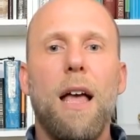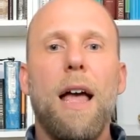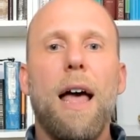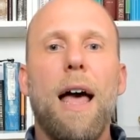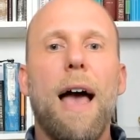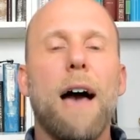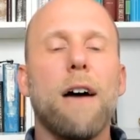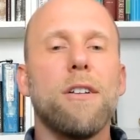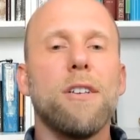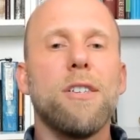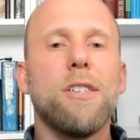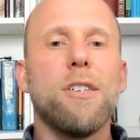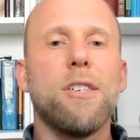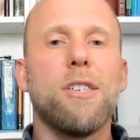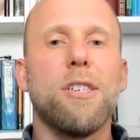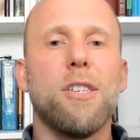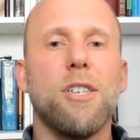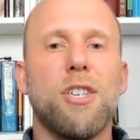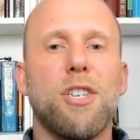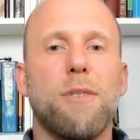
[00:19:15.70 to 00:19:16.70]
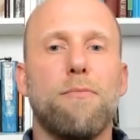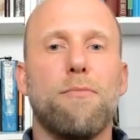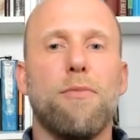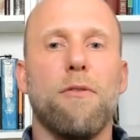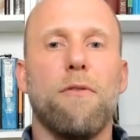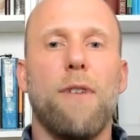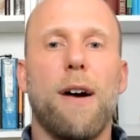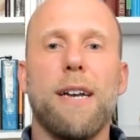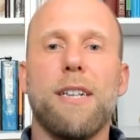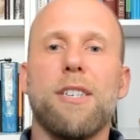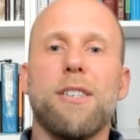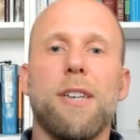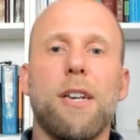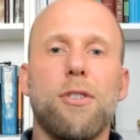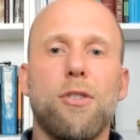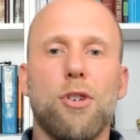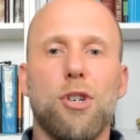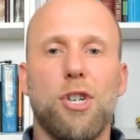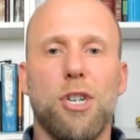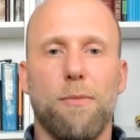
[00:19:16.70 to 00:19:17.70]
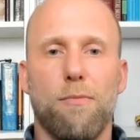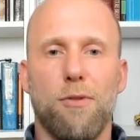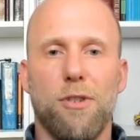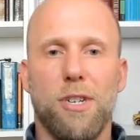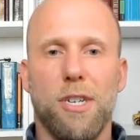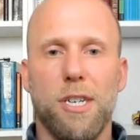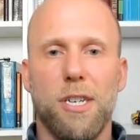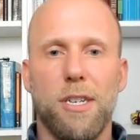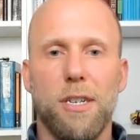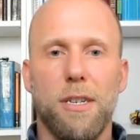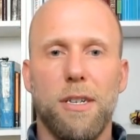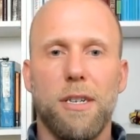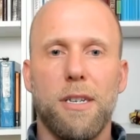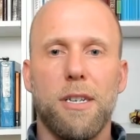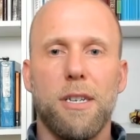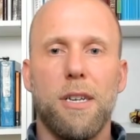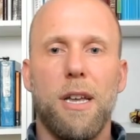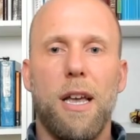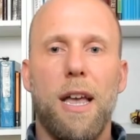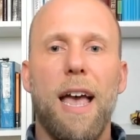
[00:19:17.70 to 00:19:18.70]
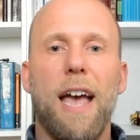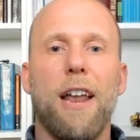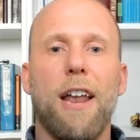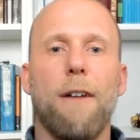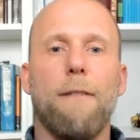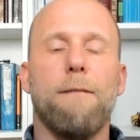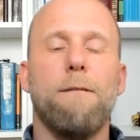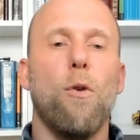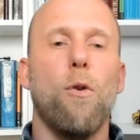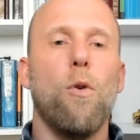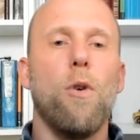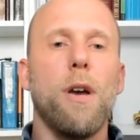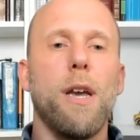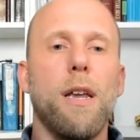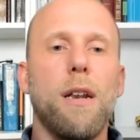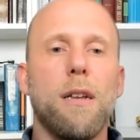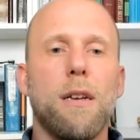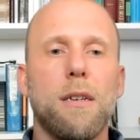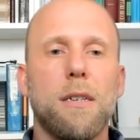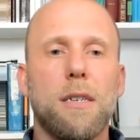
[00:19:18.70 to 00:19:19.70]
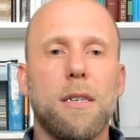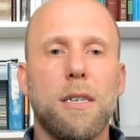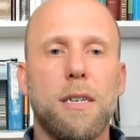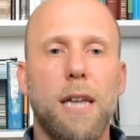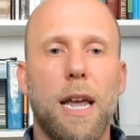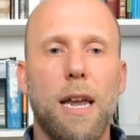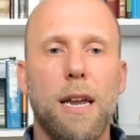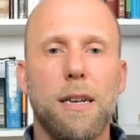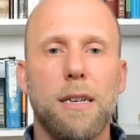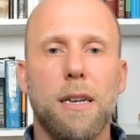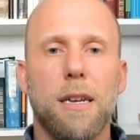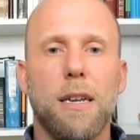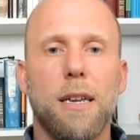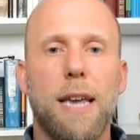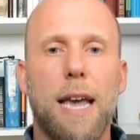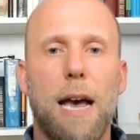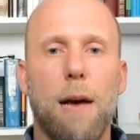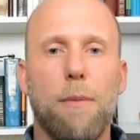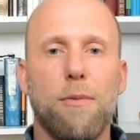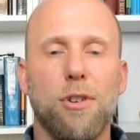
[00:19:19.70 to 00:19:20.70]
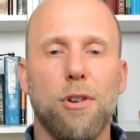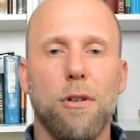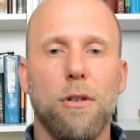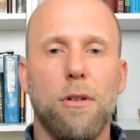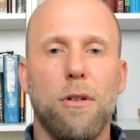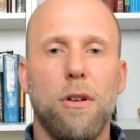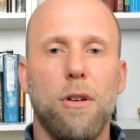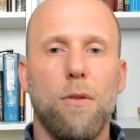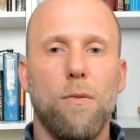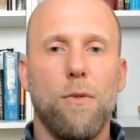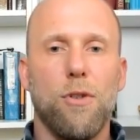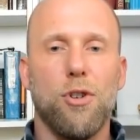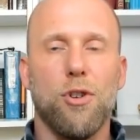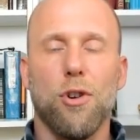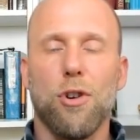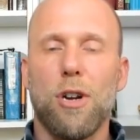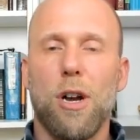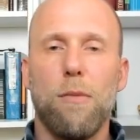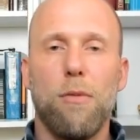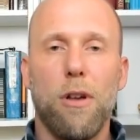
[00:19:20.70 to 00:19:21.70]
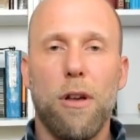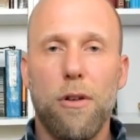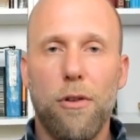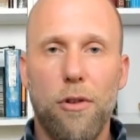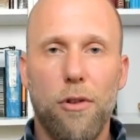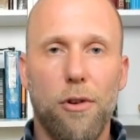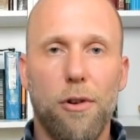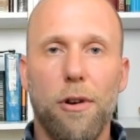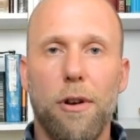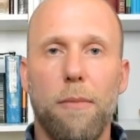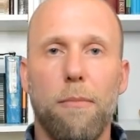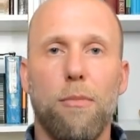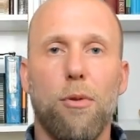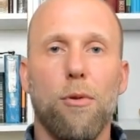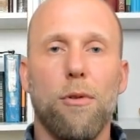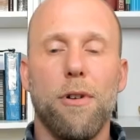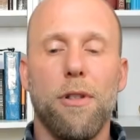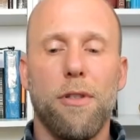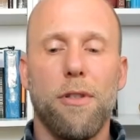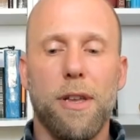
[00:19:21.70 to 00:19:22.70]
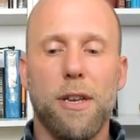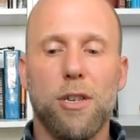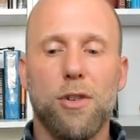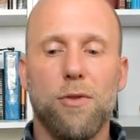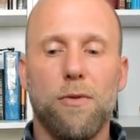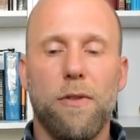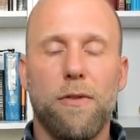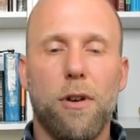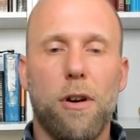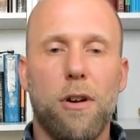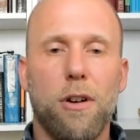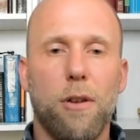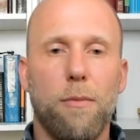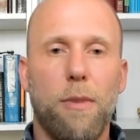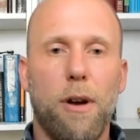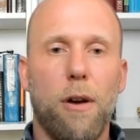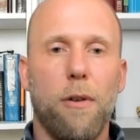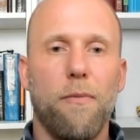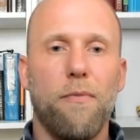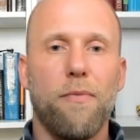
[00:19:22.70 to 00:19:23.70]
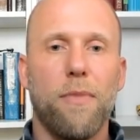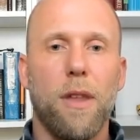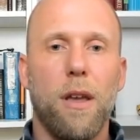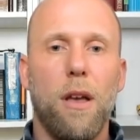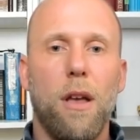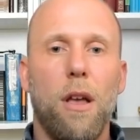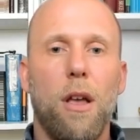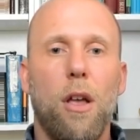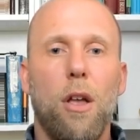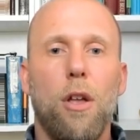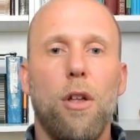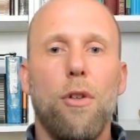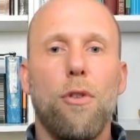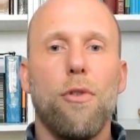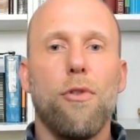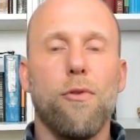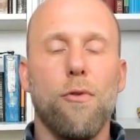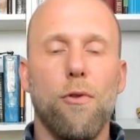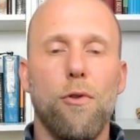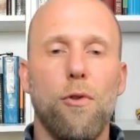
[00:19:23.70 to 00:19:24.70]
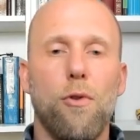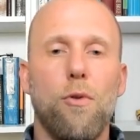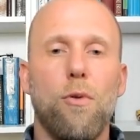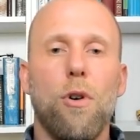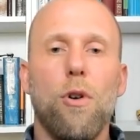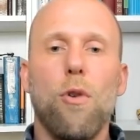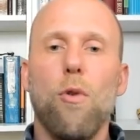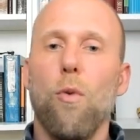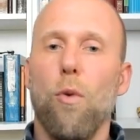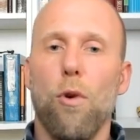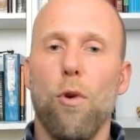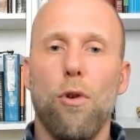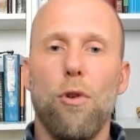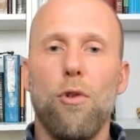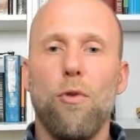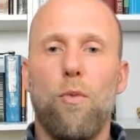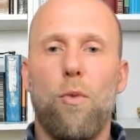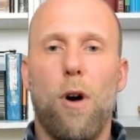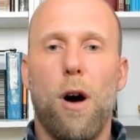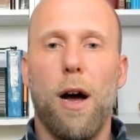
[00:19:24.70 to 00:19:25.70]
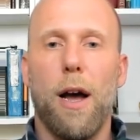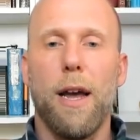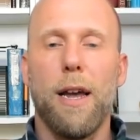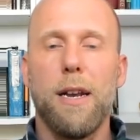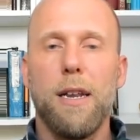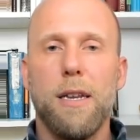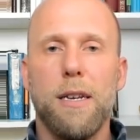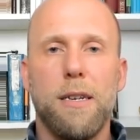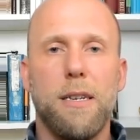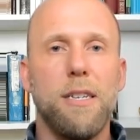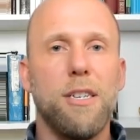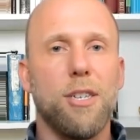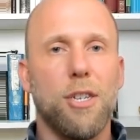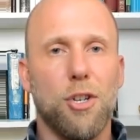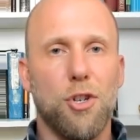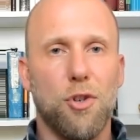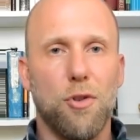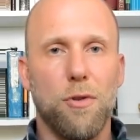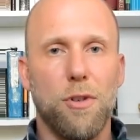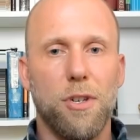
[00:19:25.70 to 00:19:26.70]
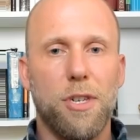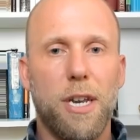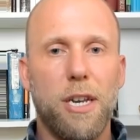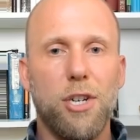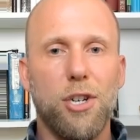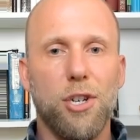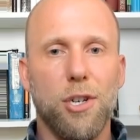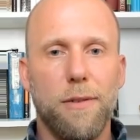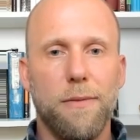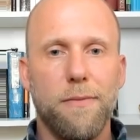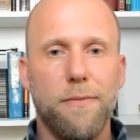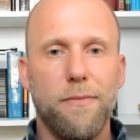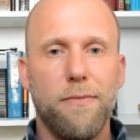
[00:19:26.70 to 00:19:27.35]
How does this system provide censorship resistance and avoid state capture, which are a couple other important things that we've talked about? Through worldwide decentralization,